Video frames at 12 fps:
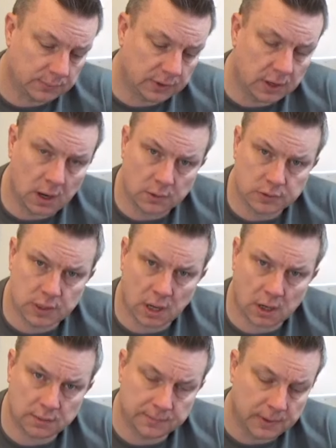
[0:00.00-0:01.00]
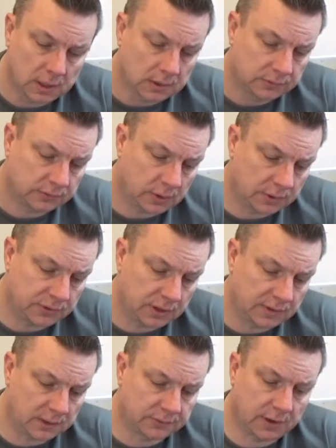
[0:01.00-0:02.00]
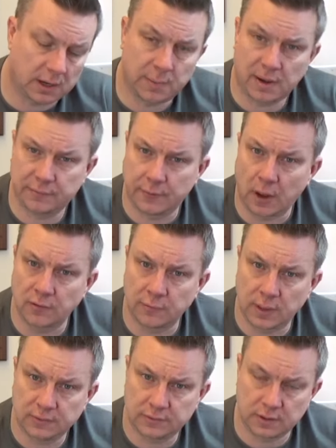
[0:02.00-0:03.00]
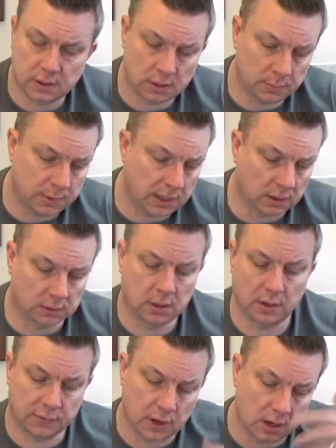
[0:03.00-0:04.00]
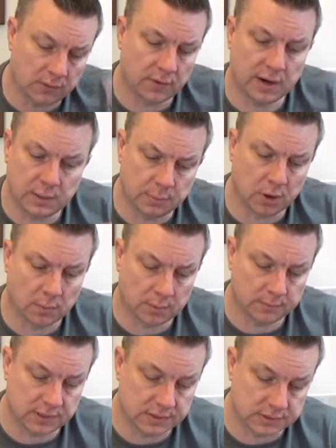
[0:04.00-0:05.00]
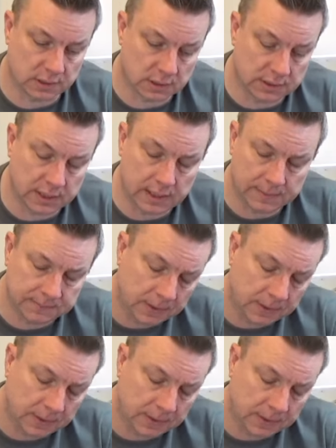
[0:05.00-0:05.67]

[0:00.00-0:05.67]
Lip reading: nose cone. So I think that'll take about 5 minutes to do, but it'll cover over any problems inside there.